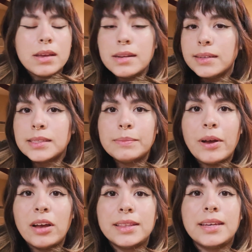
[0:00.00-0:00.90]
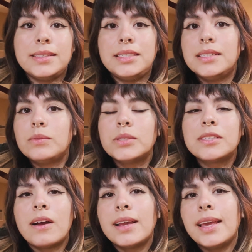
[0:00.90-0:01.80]
in a spot that just
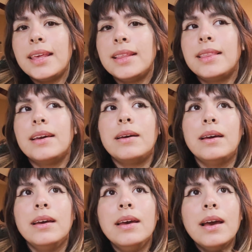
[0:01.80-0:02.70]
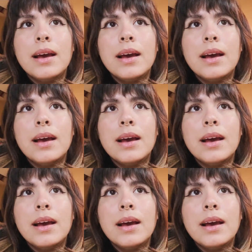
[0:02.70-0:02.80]
was not getting the